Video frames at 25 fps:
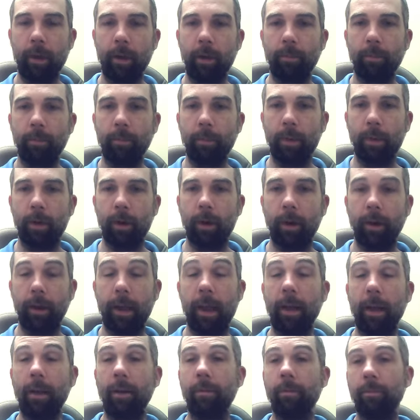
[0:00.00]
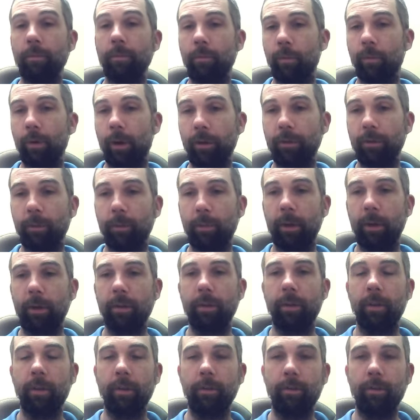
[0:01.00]
but again, rest in peace
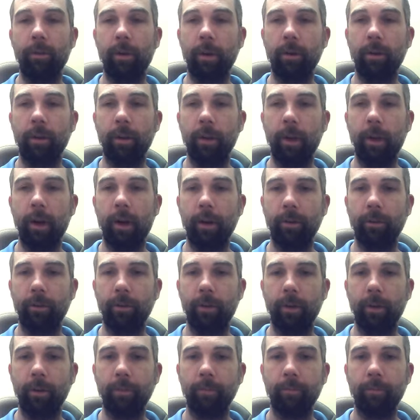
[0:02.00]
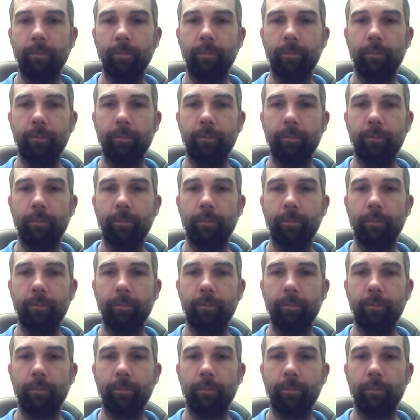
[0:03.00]
to Fred the Godson.